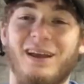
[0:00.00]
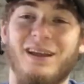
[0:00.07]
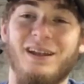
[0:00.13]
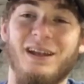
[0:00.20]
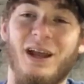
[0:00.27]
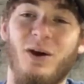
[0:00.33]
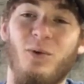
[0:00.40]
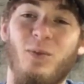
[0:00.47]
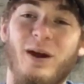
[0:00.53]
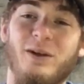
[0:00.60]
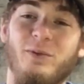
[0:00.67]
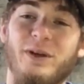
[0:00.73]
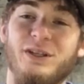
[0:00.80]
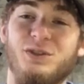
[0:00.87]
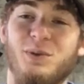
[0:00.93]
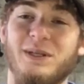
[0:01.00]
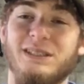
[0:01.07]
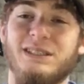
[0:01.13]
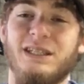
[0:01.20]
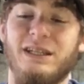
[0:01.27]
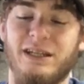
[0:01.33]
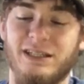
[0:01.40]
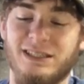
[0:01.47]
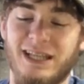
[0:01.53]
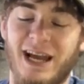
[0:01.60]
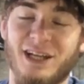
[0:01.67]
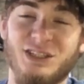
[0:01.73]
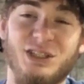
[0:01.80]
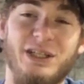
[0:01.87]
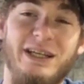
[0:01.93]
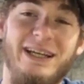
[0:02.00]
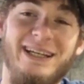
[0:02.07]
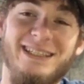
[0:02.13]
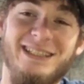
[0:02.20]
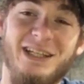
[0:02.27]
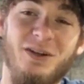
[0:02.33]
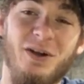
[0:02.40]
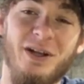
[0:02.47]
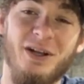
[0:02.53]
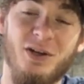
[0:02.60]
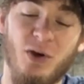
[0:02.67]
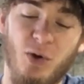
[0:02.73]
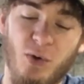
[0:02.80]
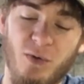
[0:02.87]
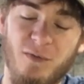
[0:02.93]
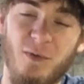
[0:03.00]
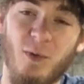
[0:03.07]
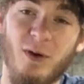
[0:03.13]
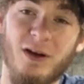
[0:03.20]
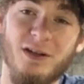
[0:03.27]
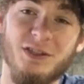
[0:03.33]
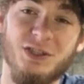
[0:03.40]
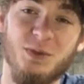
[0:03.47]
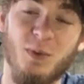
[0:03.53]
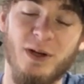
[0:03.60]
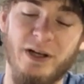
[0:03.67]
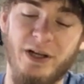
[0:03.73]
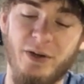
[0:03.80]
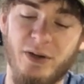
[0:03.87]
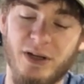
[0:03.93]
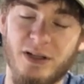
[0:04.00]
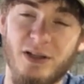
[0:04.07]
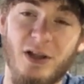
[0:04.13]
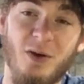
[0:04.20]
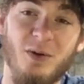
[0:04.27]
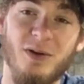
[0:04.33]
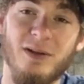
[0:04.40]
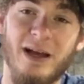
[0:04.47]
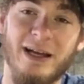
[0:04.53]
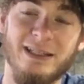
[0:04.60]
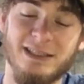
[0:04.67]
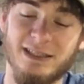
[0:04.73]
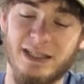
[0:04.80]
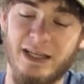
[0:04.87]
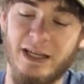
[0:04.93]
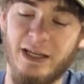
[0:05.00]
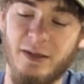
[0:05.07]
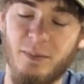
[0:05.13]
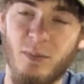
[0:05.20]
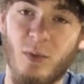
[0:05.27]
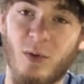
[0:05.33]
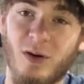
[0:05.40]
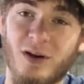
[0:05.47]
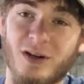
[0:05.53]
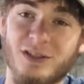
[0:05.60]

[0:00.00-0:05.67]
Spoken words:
Now when we twist it, it's actually easier in a coal forge where you can localize the heat more